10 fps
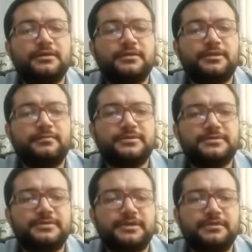Number
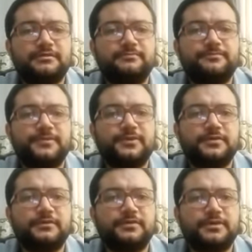three,
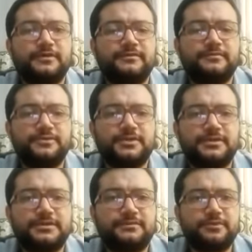if the patient has
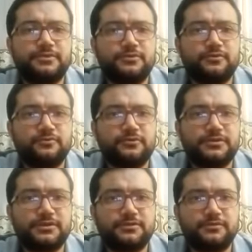septic shock, we
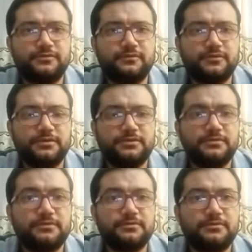start with fluid,
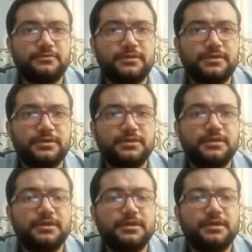okay,
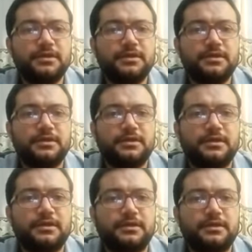
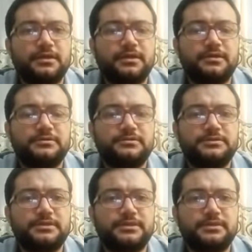and
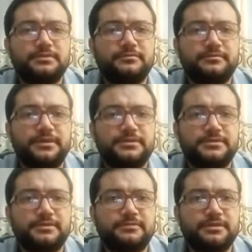then by
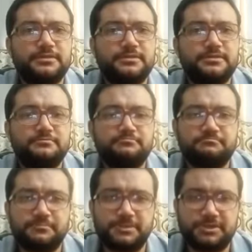30 ml
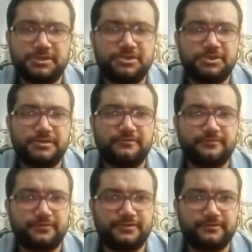per kg
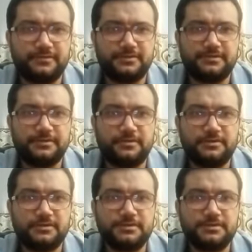for the first 3 hours.